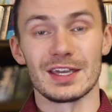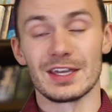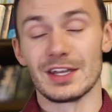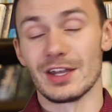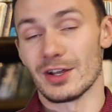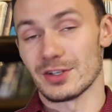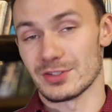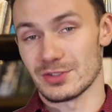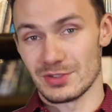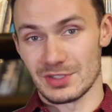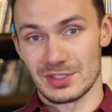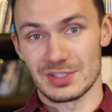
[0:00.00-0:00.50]
it
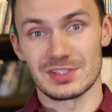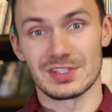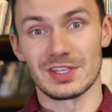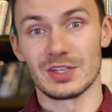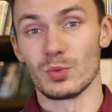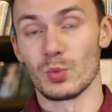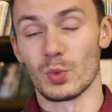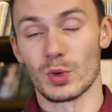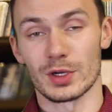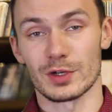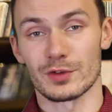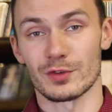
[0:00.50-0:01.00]
also just
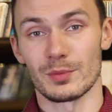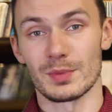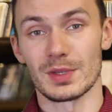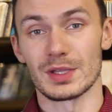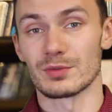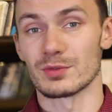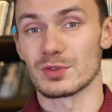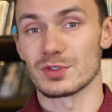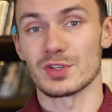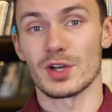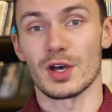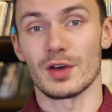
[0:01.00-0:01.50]
didn't work for me
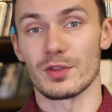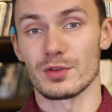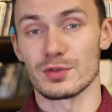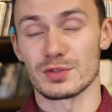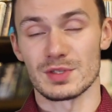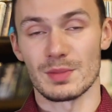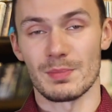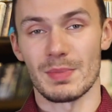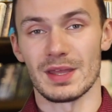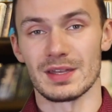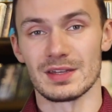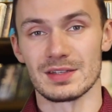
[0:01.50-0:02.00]
and resolve
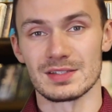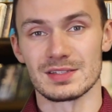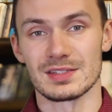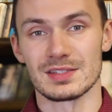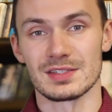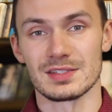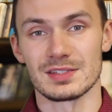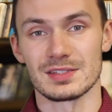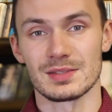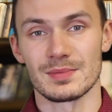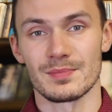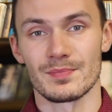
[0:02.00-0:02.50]
those
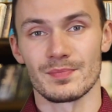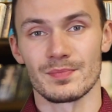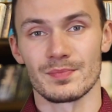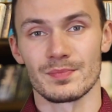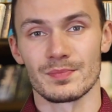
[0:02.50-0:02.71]
dependencies.